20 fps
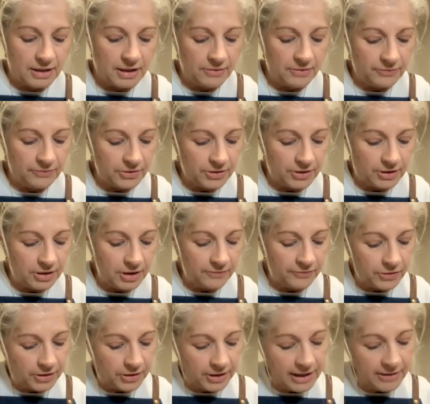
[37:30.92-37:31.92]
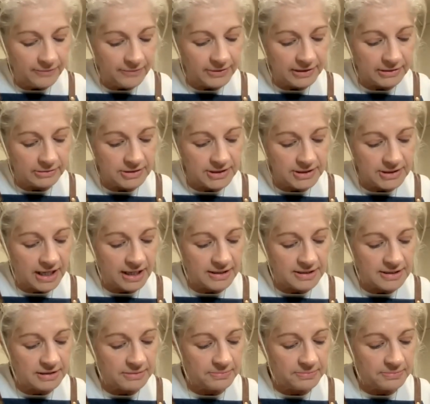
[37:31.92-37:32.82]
I've got to have a little taste.